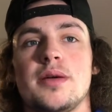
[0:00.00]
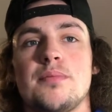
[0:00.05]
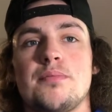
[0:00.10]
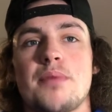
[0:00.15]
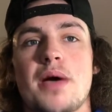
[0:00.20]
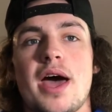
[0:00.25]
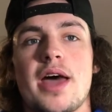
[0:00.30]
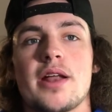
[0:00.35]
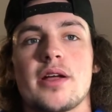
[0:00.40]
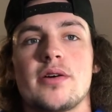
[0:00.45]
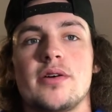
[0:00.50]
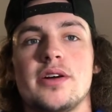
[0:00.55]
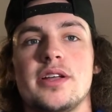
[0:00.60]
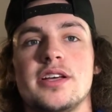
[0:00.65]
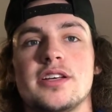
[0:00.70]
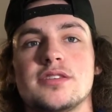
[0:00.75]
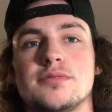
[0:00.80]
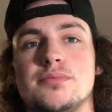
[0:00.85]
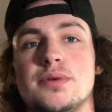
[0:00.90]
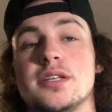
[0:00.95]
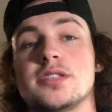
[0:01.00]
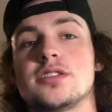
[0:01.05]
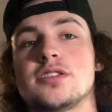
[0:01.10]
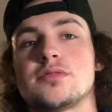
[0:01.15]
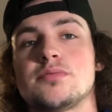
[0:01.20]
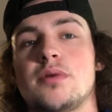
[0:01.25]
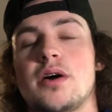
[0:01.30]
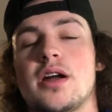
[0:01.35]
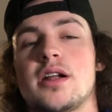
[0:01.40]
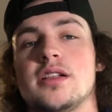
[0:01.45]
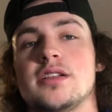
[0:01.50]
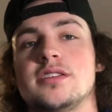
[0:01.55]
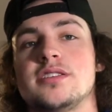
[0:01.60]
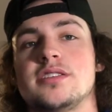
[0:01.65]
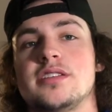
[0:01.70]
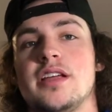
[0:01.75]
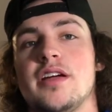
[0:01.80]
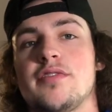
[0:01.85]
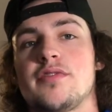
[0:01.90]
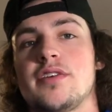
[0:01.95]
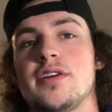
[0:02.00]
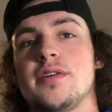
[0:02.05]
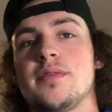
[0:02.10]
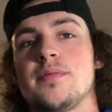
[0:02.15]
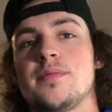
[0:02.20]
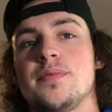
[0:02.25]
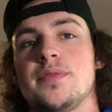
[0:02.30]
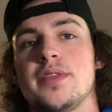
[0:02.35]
Patagonia's business model is different.